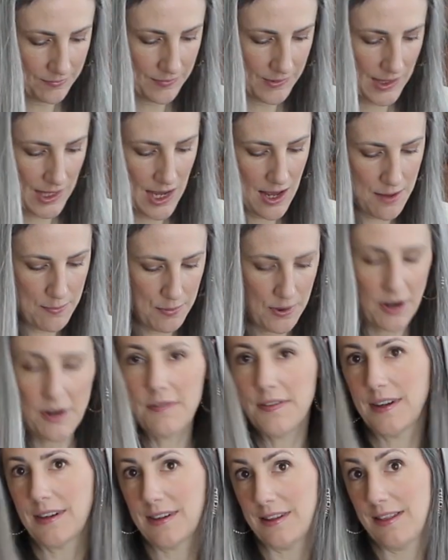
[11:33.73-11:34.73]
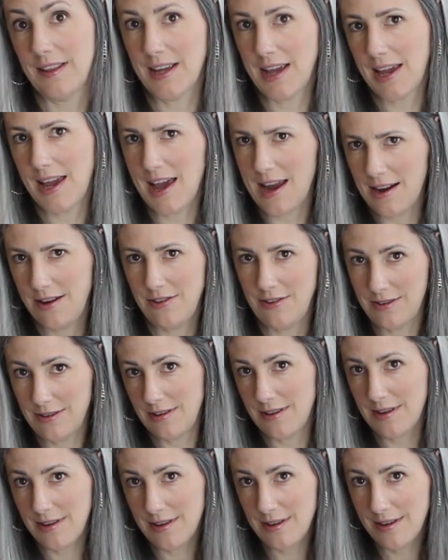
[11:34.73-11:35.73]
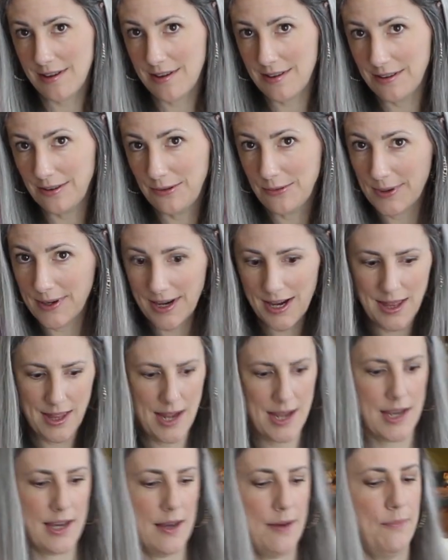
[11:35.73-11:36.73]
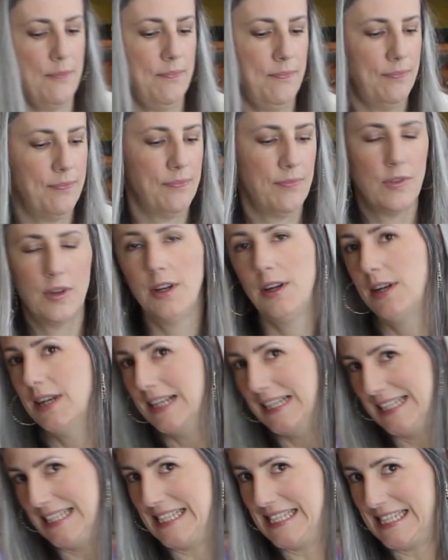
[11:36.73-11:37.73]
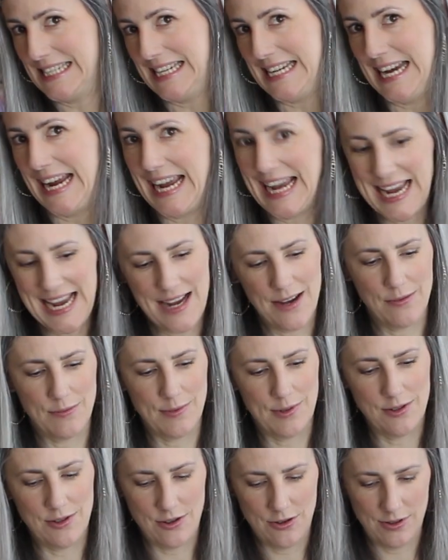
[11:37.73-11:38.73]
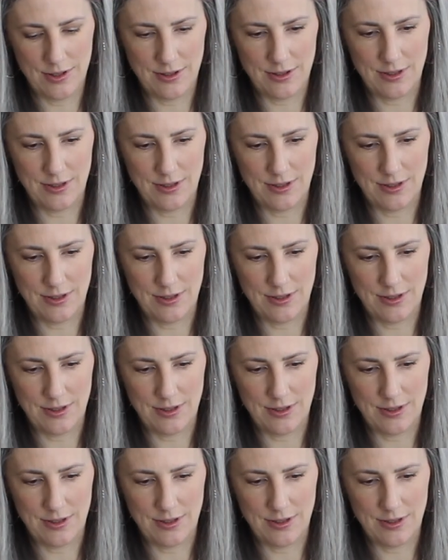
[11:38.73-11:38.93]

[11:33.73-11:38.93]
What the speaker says: Okay, perfect. I think I got it just where I like it. So now I'm going to